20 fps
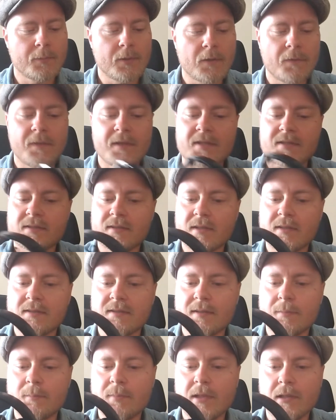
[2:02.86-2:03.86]
about this. It's
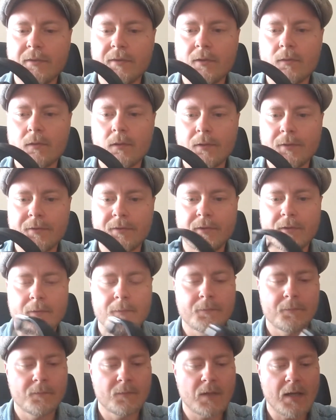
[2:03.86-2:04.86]
the build quality.
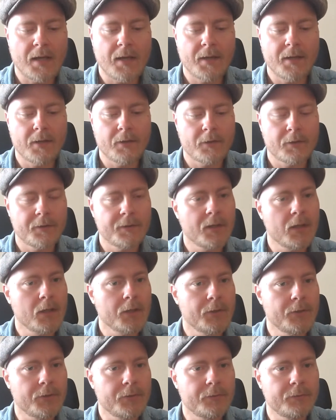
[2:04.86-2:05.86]
I heard
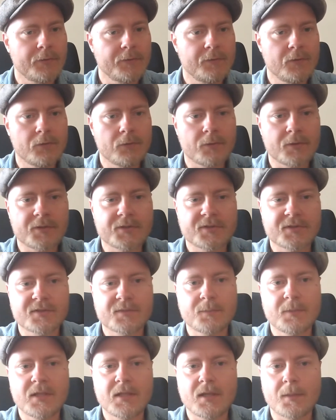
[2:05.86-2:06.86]
other reviewers
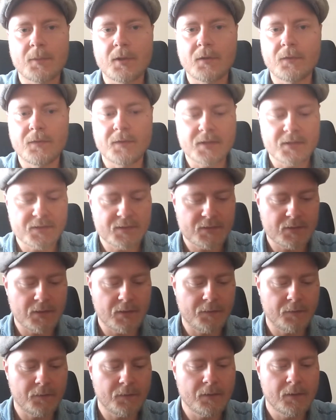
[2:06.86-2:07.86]
speak about this,
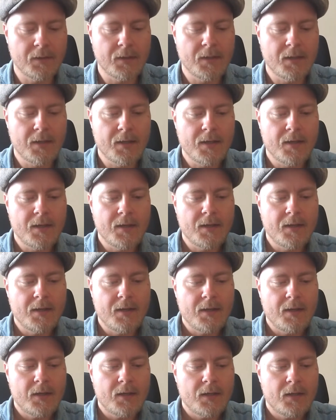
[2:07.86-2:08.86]
and
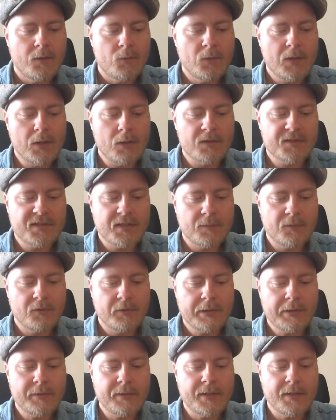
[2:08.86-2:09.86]
we all seem to
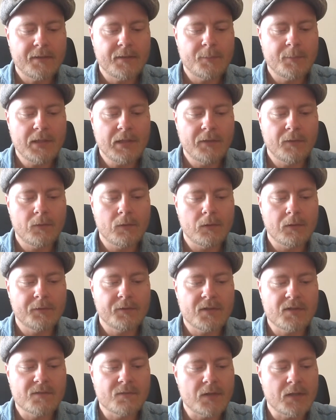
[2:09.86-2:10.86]
agree the build
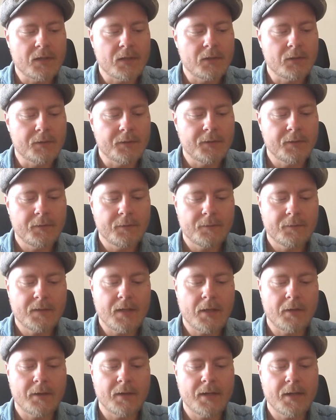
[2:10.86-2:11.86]
quality is very good. They
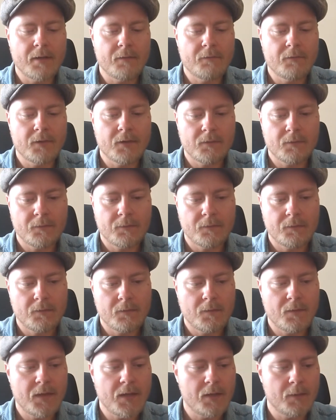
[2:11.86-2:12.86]
are heavy.
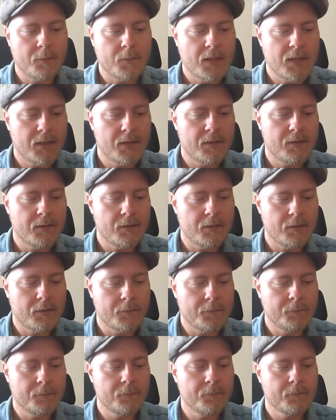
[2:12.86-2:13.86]
They are made
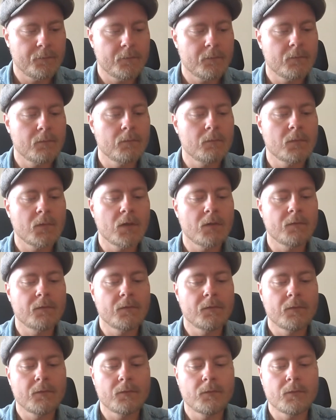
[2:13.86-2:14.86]
of
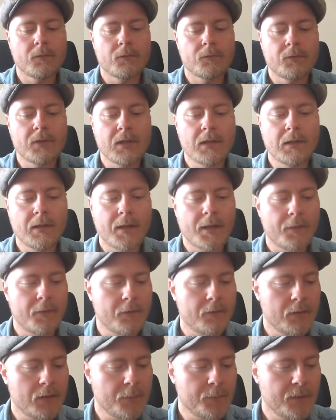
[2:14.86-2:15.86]
real
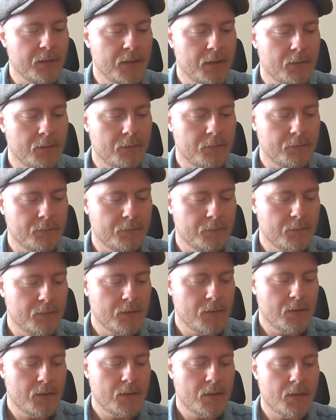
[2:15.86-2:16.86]
leather up here,
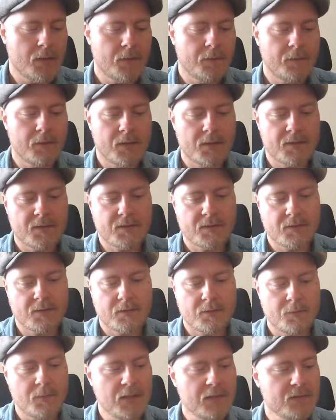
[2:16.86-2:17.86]
and it's
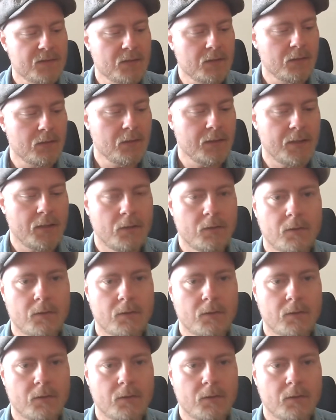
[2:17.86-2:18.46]
metal